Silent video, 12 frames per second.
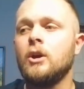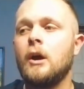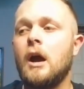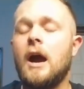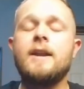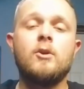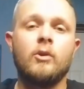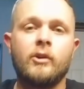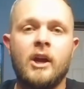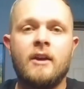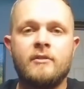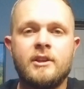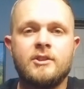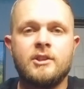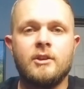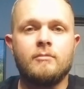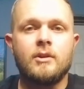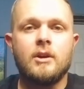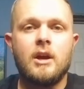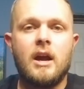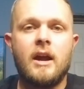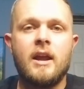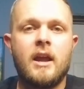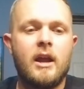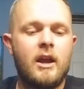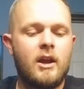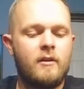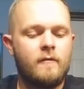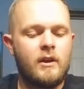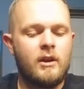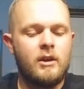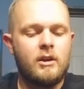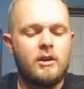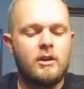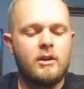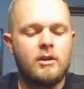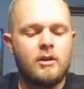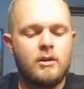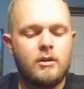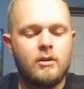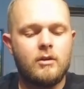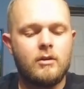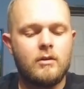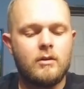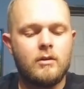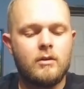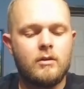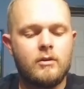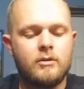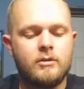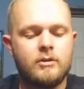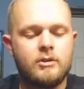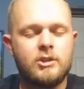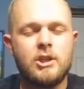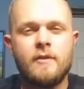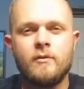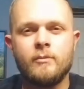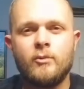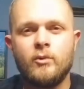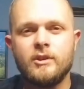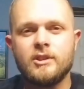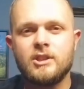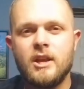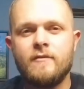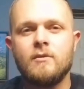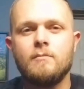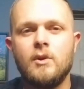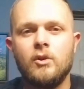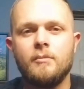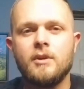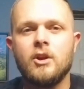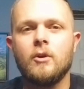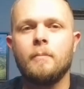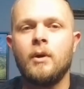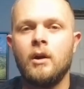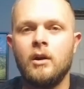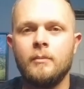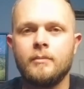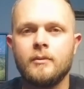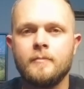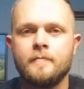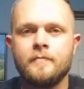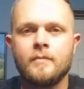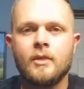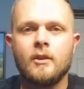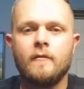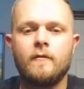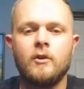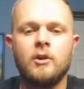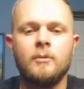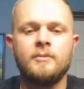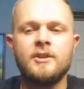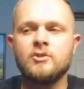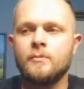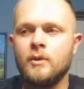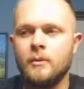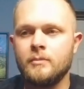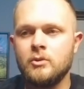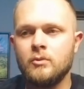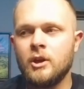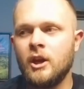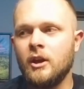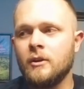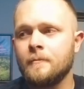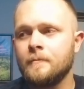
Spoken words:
I no longer have an ECM. I have a 7.7 millimeter pump from Diesel Pump UK